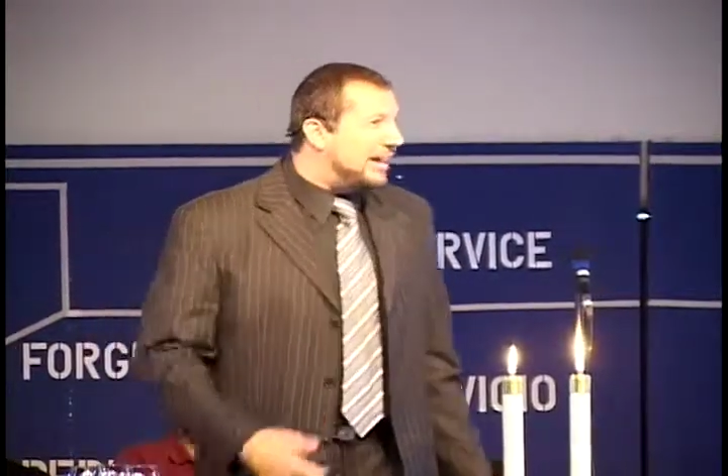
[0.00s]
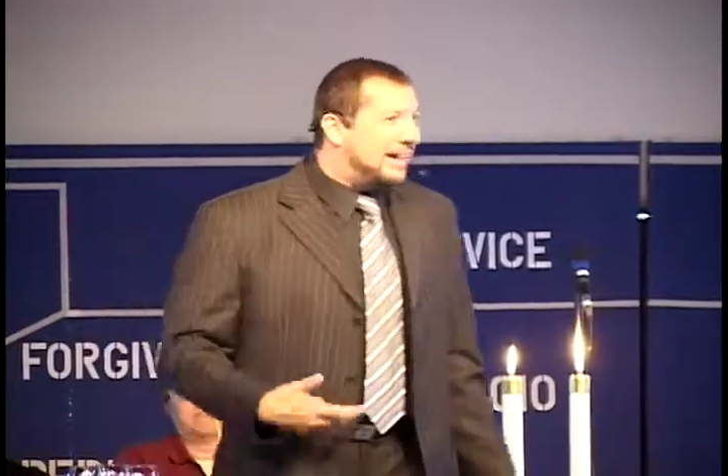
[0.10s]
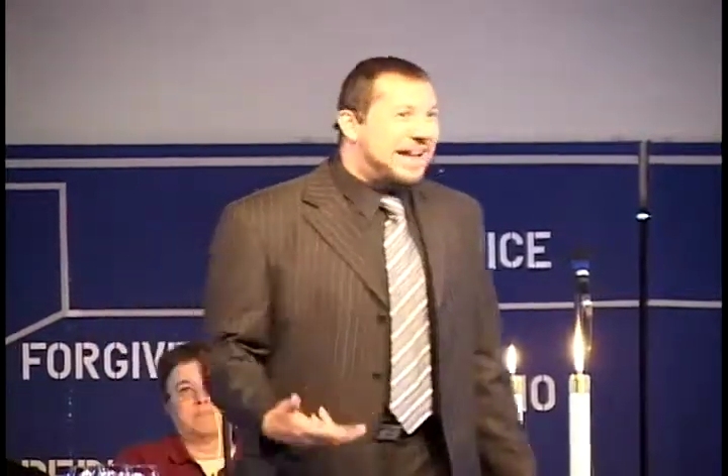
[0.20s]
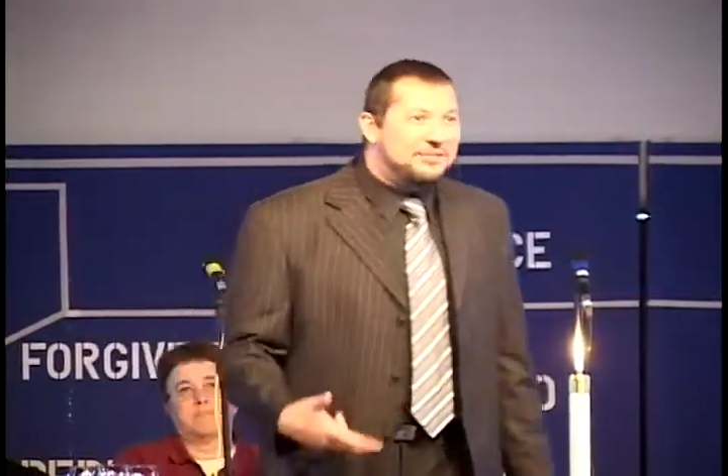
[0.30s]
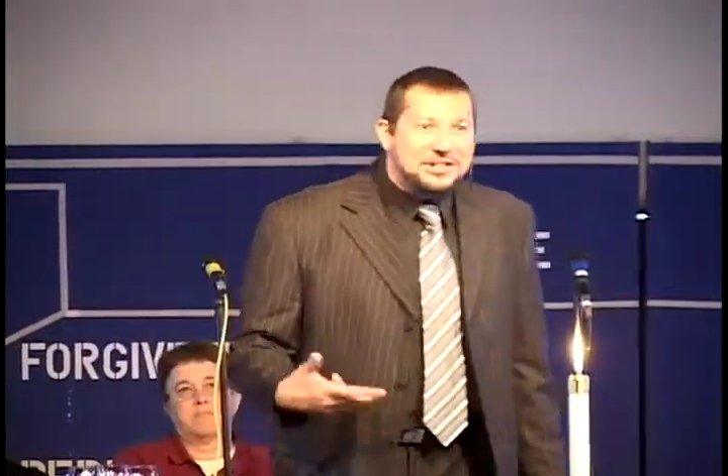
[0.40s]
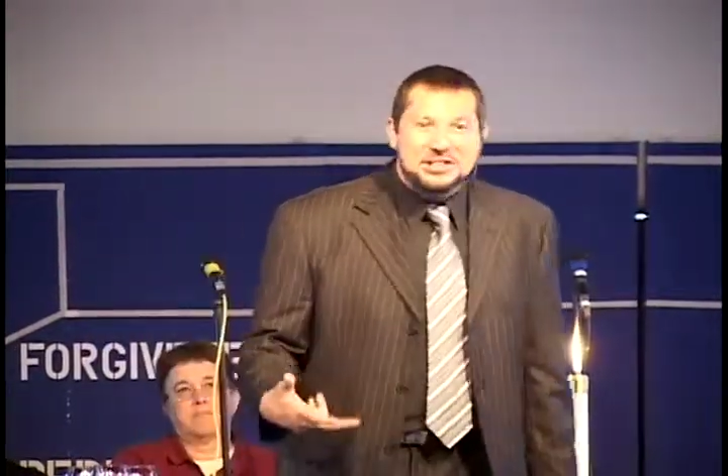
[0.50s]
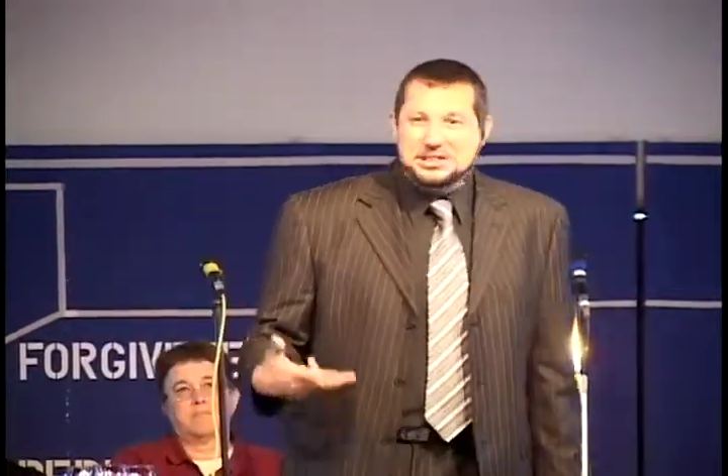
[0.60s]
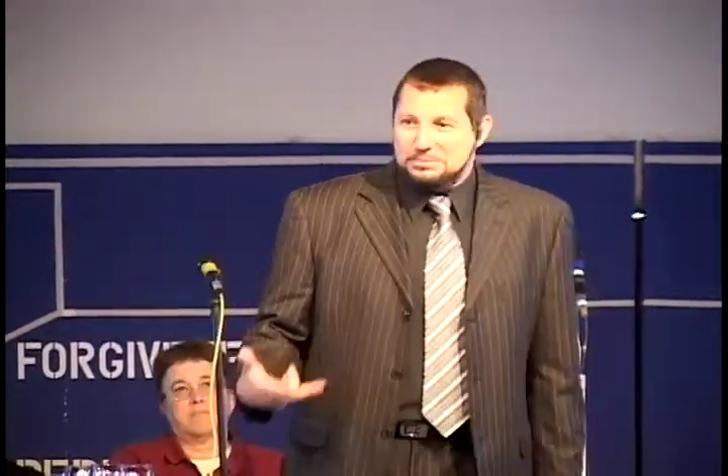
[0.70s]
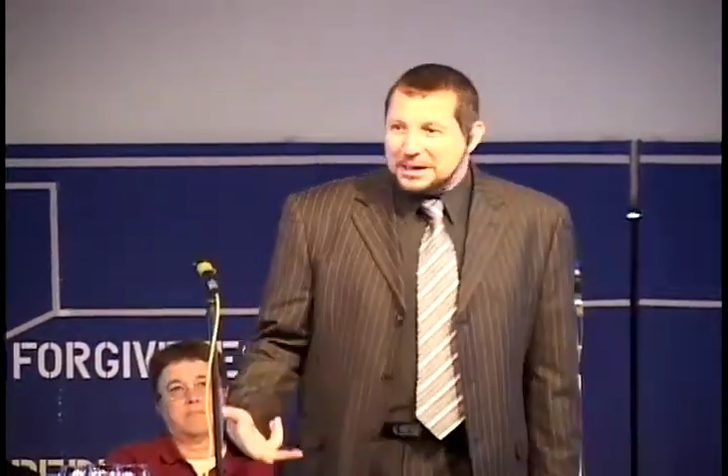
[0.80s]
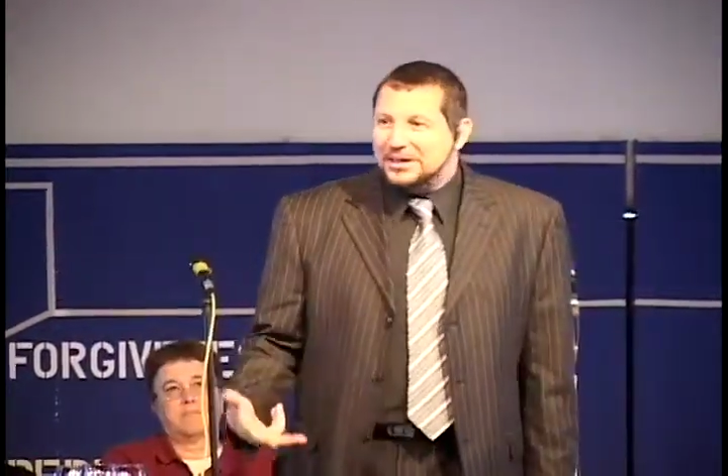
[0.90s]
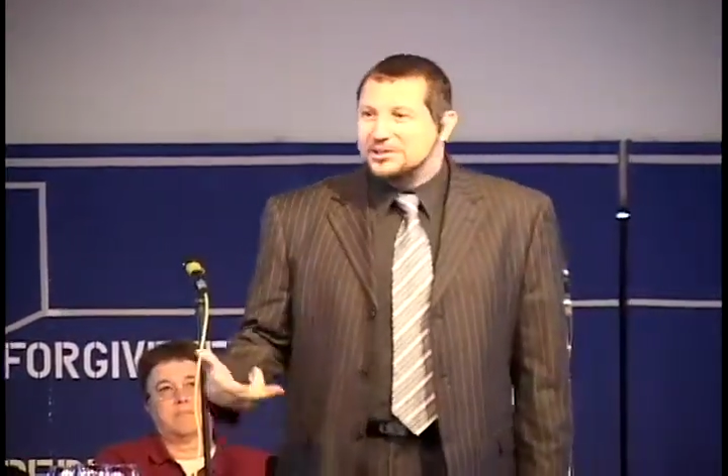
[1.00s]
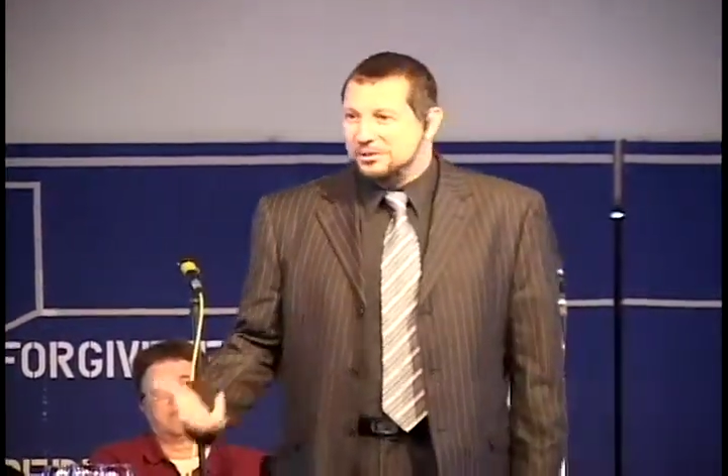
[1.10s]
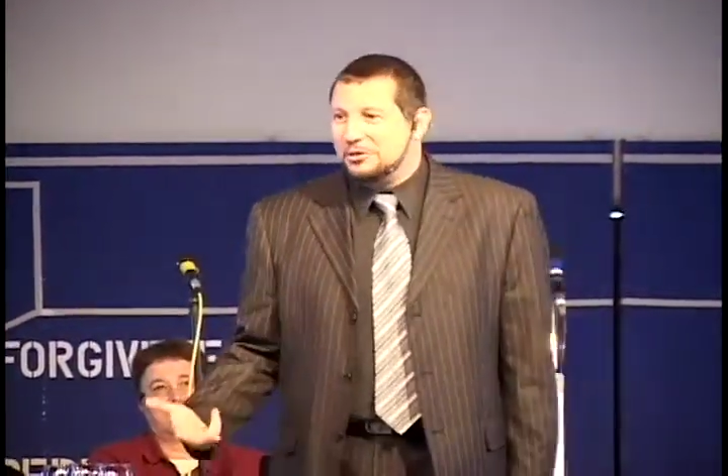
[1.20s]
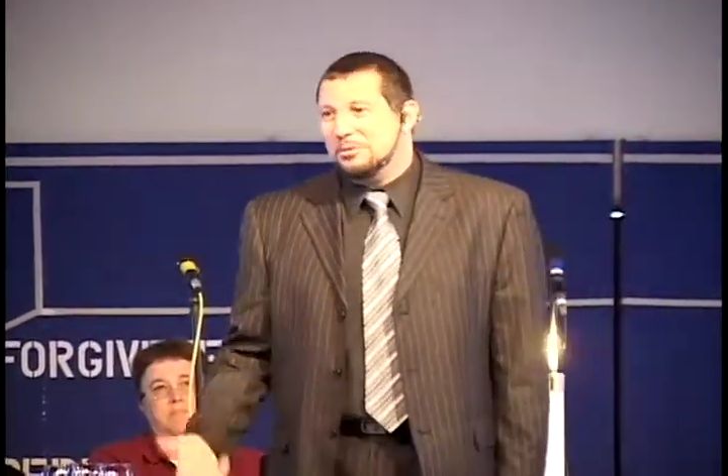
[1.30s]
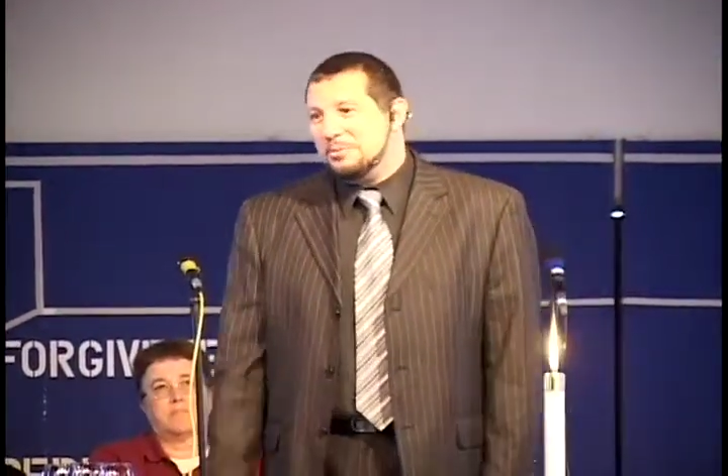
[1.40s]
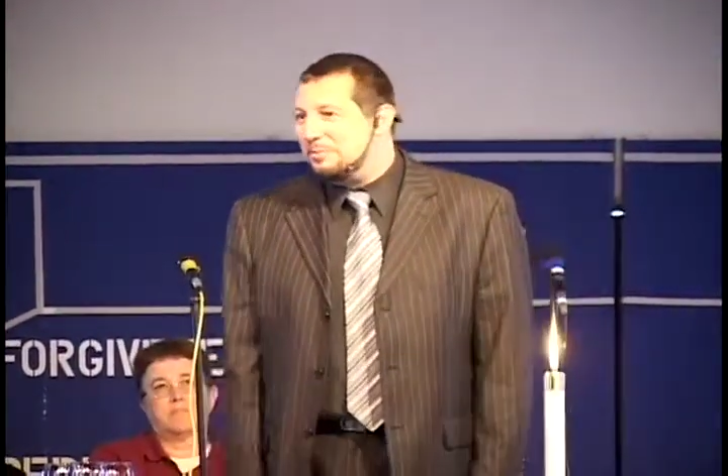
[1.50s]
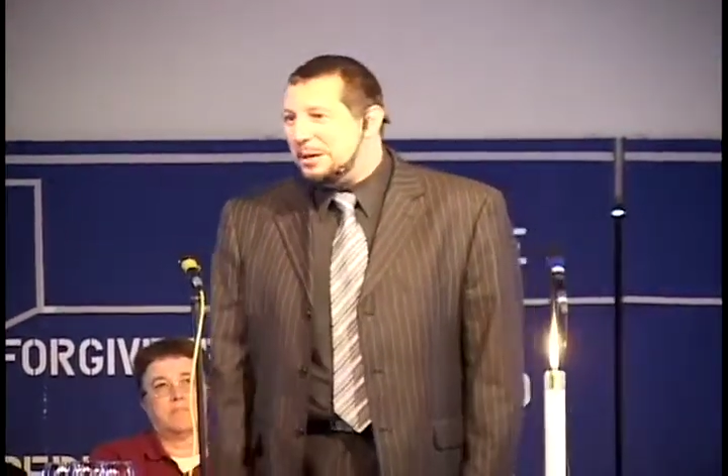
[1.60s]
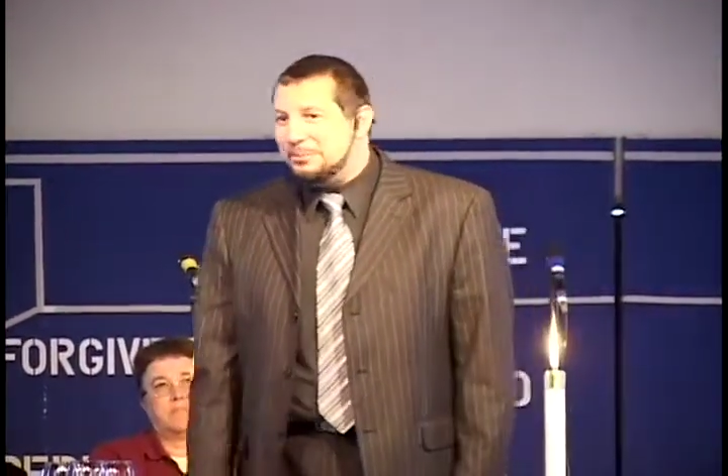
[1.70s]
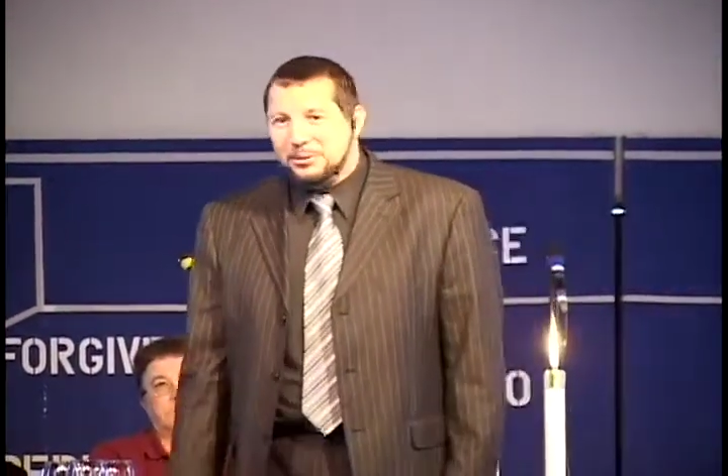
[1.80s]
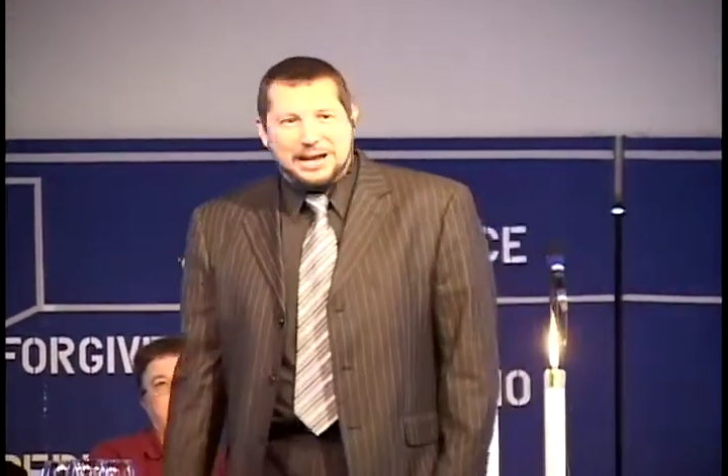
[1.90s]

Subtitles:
and having to speak to a group of people.